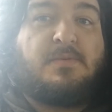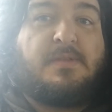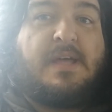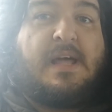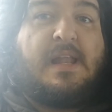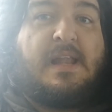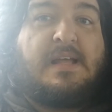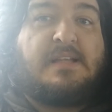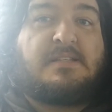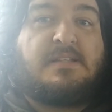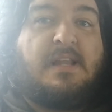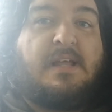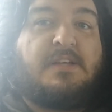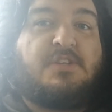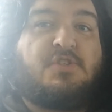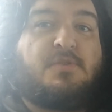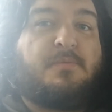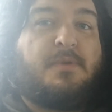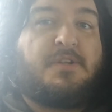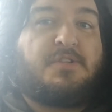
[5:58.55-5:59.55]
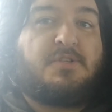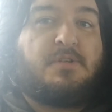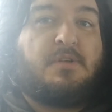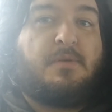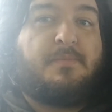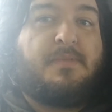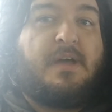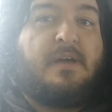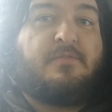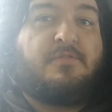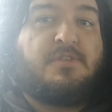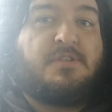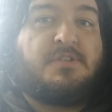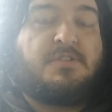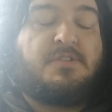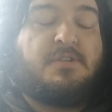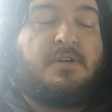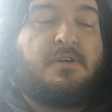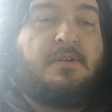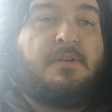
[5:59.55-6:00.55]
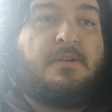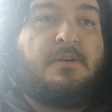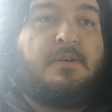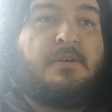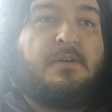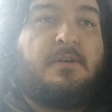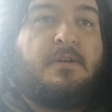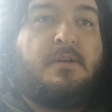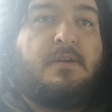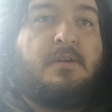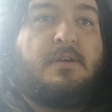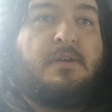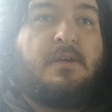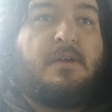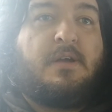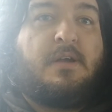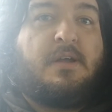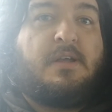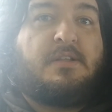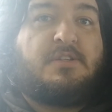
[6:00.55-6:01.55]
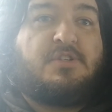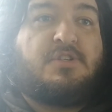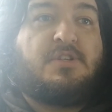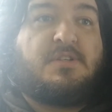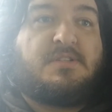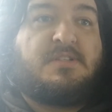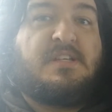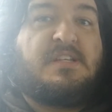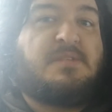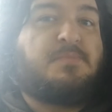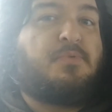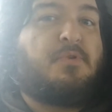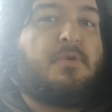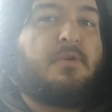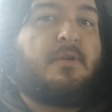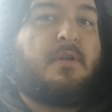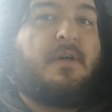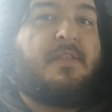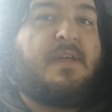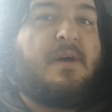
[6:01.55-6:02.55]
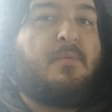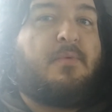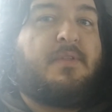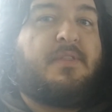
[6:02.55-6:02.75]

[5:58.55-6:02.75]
with that last glacial module up that I've just done, it's just despawned like that one